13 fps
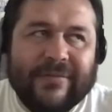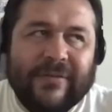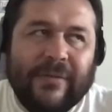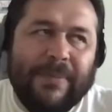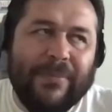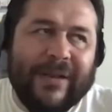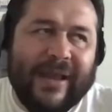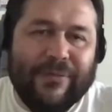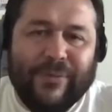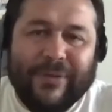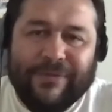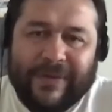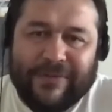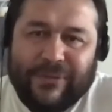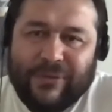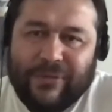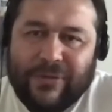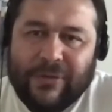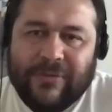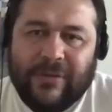Some people like what things you
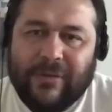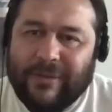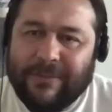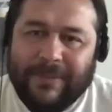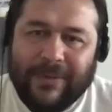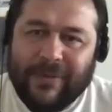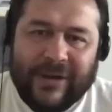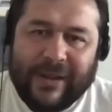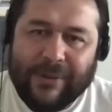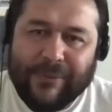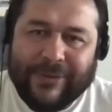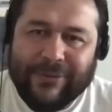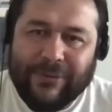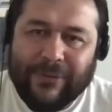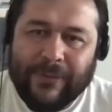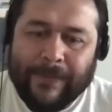do, some other people don't like what you do.